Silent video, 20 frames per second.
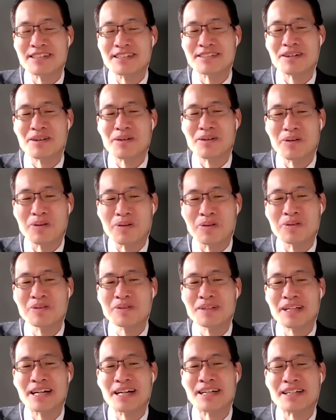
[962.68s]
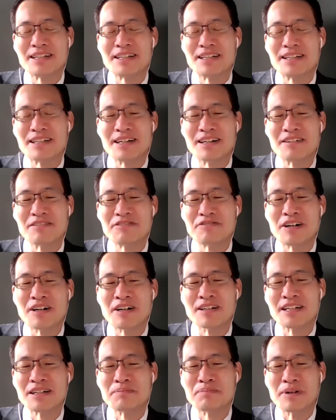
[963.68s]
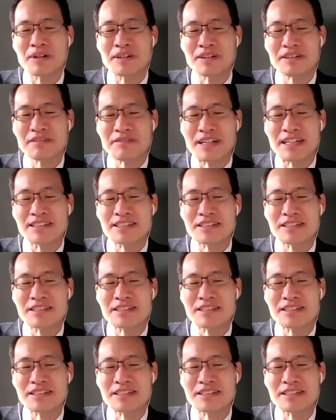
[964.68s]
as a whole, like falling birth rates.